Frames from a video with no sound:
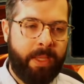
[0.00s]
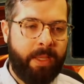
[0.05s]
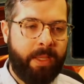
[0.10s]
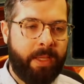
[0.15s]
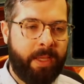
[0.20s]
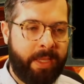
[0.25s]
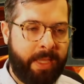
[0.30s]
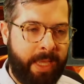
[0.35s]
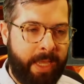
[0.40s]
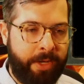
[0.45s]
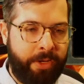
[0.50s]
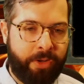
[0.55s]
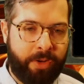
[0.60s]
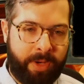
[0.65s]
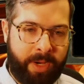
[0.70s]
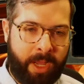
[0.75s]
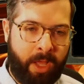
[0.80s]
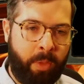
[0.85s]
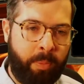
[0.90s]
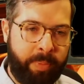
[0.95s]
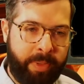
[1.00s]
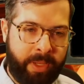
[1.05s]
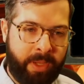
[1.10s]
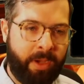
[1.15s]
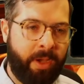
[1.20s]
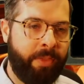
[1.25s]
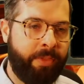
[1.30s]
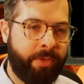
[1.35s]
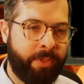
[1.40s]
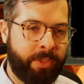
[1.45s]
Again, you're helping
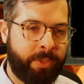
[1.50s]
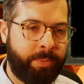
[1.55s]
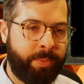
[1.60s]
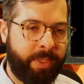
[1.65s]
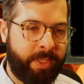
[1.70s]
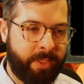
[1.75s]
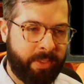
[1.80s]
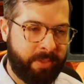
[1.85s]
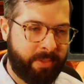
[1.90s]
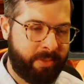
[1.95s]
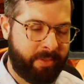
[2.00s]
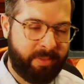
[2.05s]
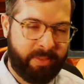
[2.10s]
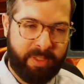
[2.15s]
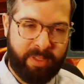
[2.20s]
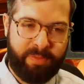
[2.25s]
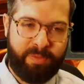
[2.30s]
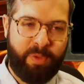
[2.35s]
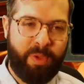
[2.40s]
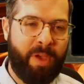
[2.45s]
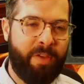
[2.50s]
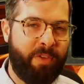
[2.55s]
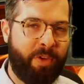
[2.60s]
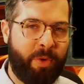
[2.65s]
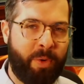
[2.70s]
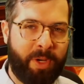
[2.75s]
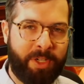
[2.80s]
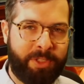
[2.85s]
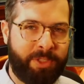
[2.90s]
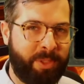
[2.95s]
others, because if you have a
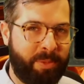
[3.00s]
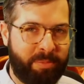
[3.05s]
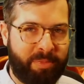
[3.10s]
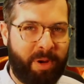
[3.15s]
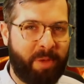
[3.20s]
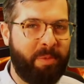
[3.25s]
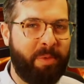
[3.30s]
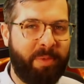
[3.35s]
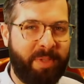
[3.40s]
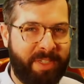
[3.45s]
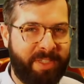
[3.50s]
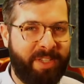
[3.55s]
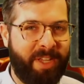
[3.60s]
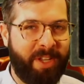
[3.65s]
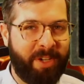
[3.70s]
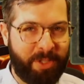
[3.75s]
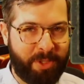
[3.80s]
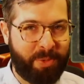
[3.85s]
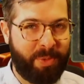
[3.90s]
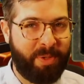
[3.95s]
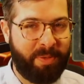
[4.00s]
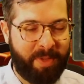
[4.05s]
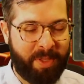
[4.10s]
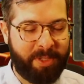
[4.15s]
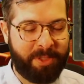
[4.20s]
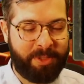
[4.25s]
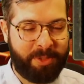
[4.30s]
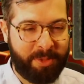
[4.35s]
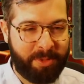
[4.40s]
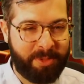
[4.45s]
question, probably 10 or 12 other
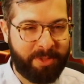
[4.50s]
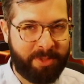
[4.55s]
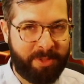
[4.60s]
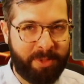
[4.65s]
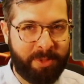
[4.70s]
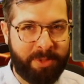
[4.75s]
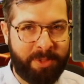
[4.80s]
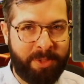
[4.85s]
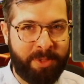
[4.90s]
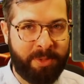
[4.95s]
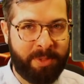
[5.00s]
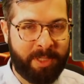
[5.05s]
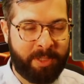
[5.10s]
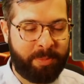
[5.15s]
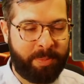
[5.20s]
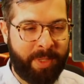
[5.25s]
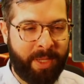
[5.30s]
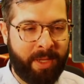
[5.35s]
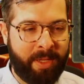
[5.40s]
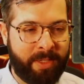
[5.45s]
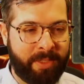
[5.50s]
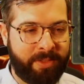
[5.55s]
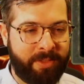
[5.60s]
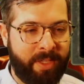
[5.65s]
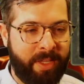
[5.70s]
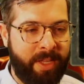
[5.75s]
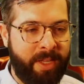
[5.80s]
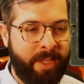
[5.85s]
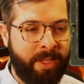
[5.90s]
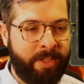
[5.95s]
students do too, let's be honest.
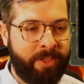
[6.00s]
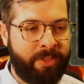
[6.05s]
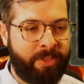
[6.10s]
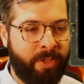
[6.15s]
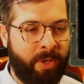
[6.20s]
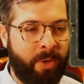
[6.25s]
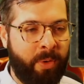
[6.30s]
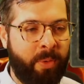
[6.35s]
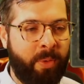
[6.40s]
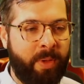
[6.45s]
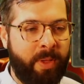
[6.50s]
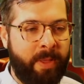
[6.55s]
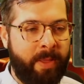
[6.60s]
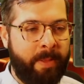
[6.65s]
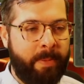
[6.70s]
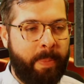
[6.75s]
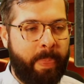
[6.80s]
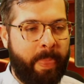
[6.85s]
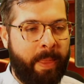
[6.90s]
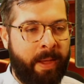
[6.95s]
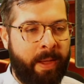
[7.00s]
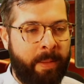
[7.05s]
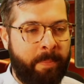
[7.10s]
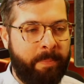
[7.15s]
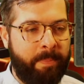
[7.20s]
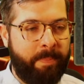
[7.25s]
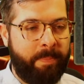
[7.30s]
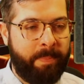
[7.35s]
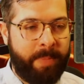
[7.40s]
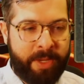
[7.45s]
So
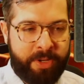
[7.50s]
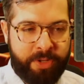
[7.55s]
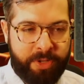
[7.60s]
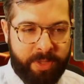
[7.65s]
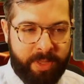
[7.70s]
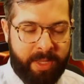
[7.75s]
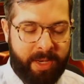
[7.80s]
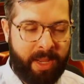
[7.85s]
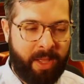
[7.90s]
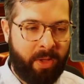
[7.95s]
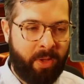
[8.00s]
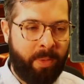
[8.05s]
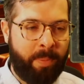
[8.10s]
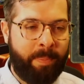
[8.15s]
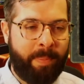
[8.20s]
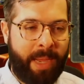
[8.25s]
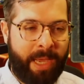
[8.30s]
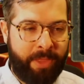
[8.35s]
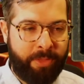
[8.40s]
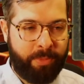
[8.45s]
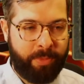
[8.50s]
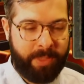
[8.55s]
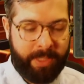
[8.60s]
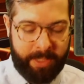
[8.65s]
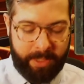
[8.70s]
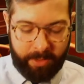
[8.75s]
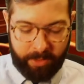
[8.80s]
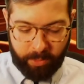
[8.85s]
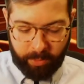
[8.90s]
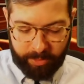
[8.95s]
make sure that all
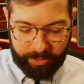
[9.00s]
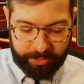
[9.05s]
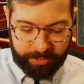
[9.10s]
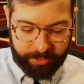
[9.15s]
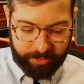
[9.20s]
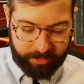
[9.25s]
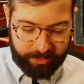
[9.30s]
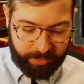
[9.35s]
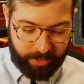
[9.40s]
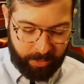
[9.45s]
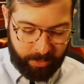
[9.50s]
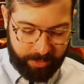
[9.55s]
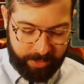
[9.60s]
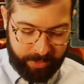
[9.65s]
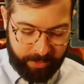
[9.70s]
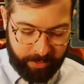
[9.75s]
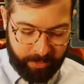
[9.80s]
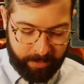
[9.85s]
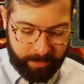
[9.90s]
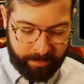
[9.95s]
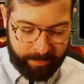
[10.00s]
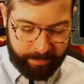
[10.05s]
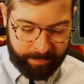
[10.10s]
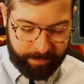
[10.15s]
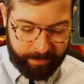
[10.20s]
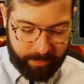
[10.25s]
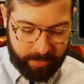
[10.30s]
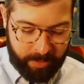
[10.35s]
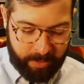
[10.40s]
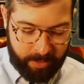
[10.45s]
math-related questions go here.
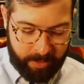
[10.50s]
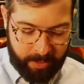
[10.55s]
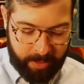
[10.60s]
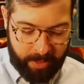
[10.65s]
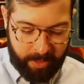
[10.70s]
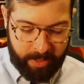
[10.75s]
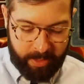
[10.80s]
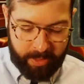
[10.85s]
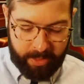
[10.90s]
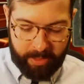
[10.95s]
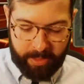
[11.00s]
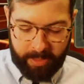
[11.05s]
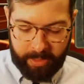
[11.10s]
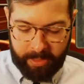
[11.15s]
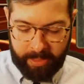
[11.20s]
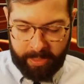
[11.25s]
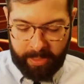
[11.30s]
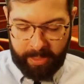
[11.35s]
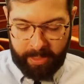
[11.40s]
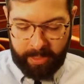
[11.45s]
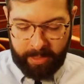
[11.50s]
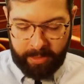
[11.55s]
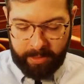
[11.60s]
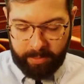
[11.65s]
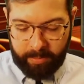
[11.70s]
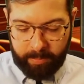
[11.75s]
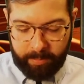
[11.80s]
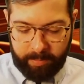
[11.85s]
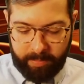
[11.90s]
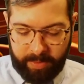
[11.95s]
And
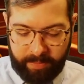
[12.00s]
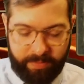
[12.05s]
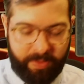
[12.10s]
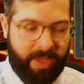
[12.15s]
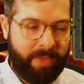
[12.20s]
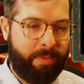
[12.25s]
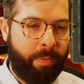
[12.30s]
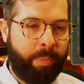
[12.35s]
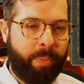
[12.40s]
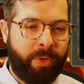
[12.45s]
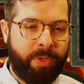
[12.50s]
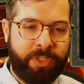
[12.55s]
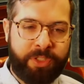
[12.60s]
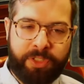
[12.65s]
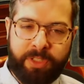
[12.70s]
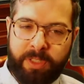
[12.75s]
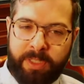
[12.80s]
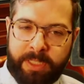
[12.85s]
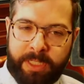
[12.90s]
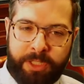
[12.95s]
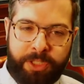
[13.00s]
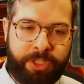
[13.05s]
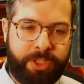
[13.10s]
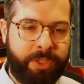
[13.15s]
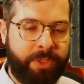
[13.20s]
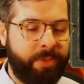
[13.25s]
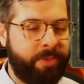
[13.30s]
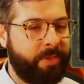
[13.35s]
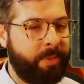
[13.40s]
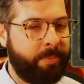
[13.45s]
if you have a personal
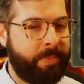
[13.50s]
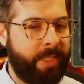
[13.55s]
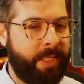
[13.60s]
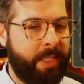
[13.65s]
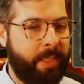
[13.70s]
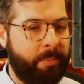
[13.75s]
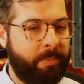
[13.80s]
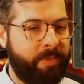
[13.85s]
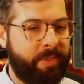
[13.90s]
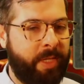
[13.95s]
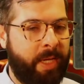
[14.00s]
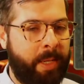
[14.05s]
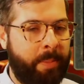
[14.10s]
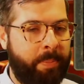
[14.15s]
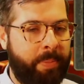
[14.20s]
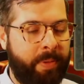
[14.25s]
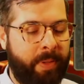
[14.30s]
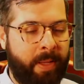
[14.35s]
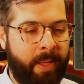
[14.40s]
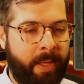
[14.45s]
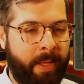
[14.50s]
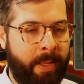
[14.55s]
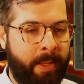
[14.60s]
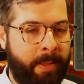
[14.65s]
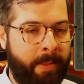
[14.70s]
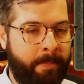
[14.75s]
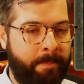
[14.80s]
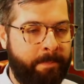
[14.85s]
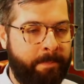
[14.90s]
issue, something comes up, a